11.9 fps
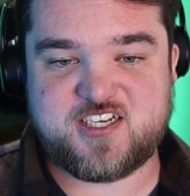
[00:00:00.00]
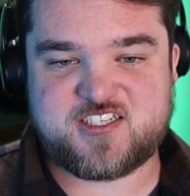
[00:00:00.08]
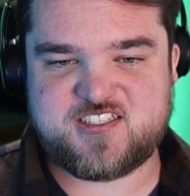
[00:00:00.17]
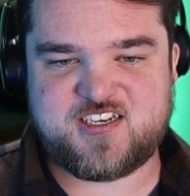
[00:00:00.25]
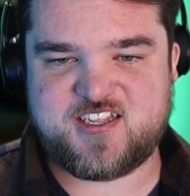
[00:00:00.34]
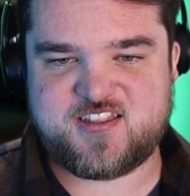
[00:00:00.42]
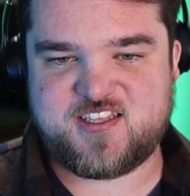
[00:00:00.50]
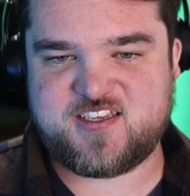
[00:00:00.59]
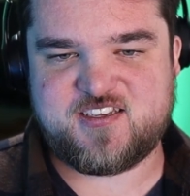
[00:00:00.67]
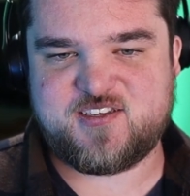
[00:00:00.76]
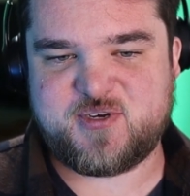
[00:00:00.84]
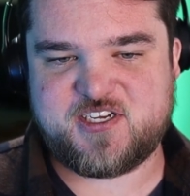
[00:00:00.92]
Chuck's not
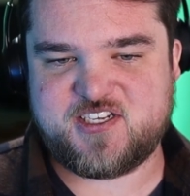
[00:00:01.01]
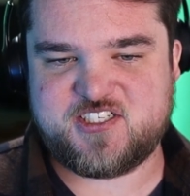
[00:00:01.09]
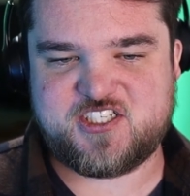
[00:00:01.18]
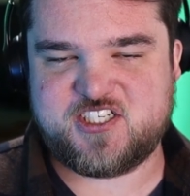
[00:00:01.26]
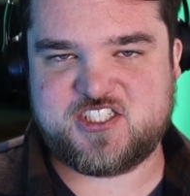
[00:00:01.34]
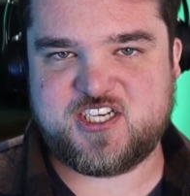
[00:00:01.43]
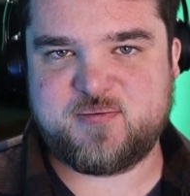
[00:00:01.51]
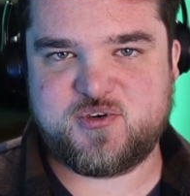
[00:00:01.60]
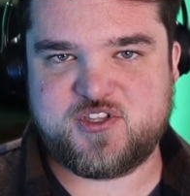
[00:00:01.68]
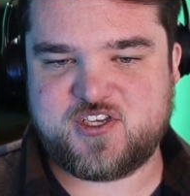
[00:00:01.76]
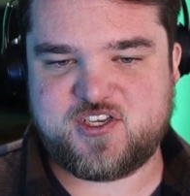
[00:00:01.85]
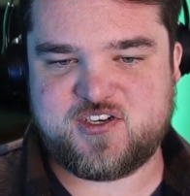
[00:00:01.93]
thinking about HHM
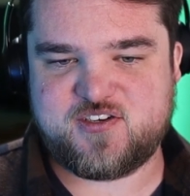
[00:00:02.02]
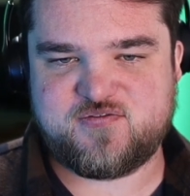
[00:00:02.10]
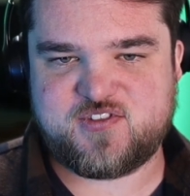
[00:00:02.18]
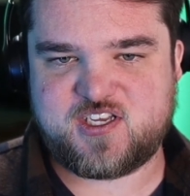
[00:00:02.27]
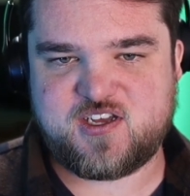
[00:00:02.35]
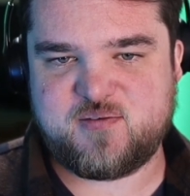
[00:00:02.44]
or the good of the